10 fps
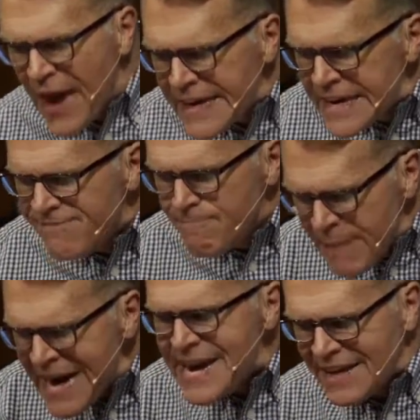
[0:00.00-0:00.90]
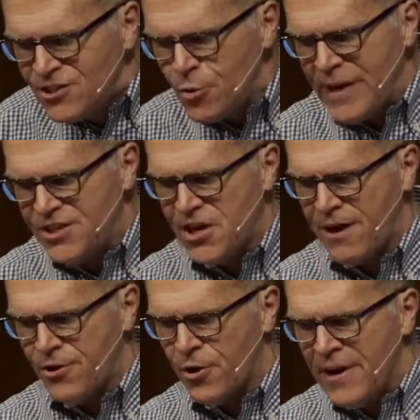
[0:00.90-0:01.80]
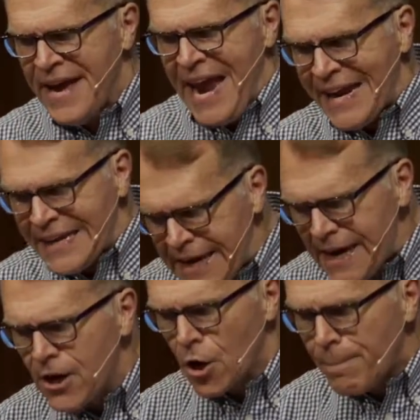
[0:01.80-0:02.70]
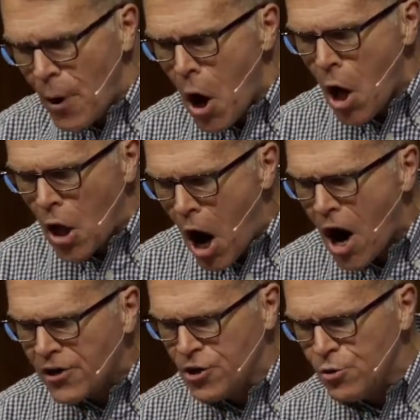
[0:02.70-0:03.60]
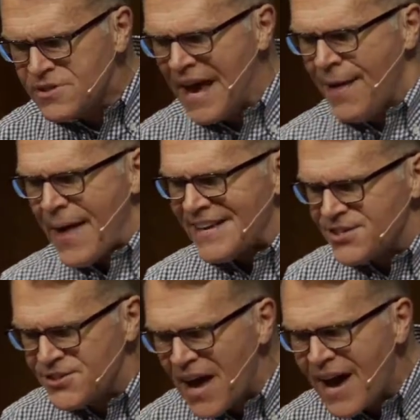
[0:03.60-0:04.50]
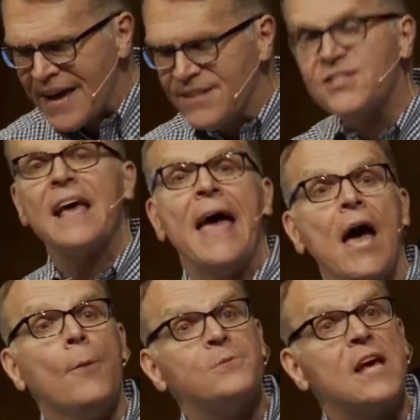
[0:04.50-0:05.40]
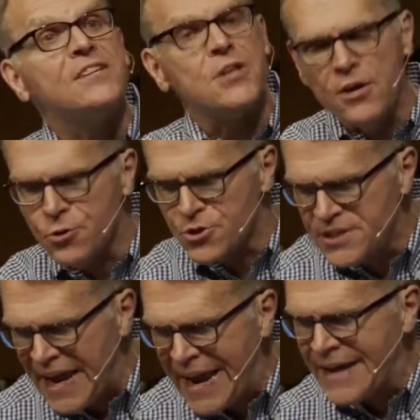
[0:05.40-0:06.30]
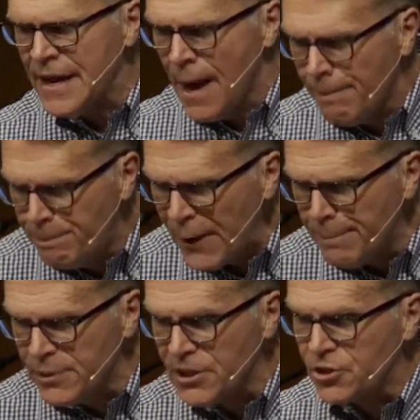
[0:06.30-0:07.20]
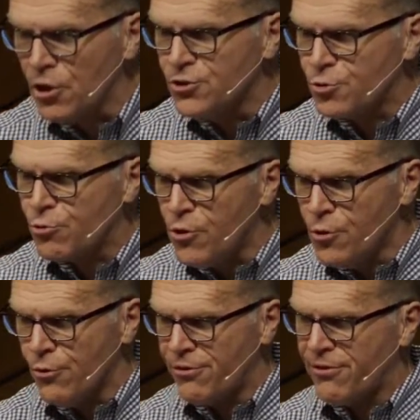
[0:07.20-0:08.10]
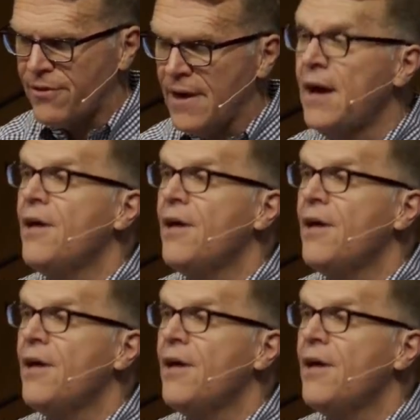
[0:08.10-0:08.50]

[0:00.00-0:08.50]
They give meaning to each other. And here Paul argues that science helps us understand biblical truth.